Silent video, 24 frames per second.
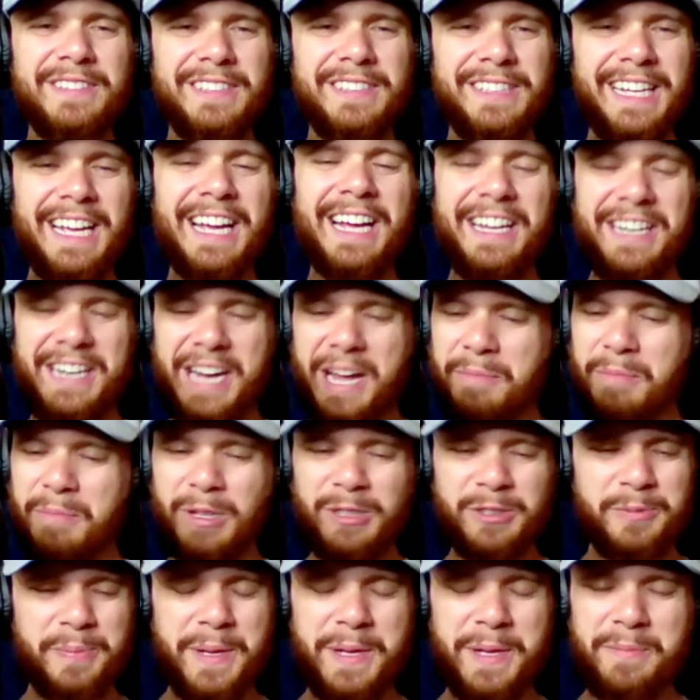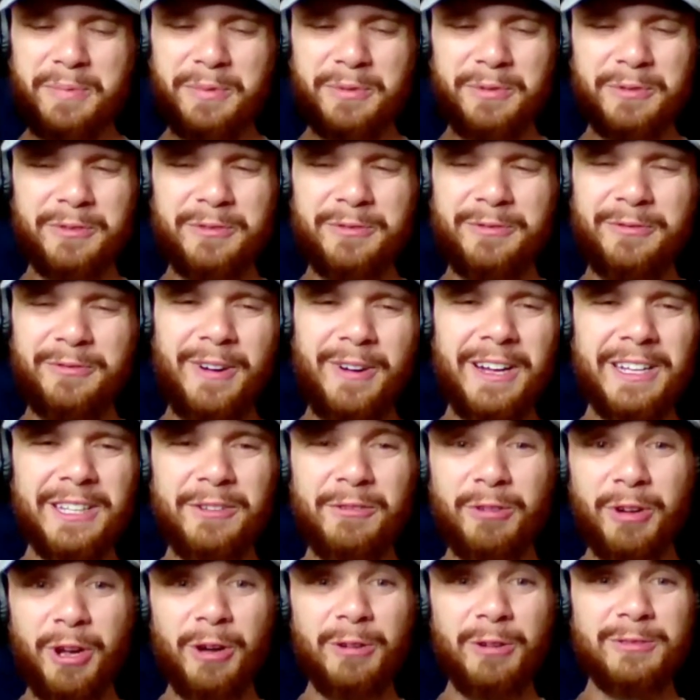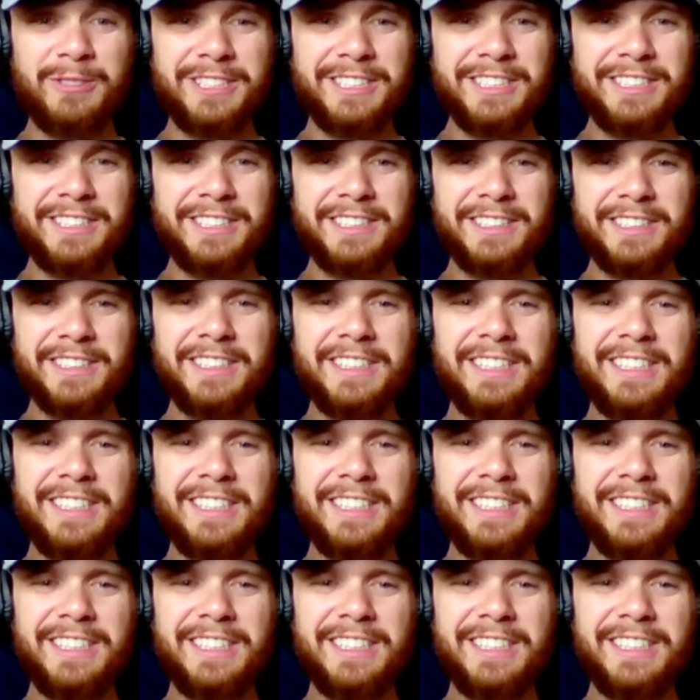Yeah, not most people follow coaches.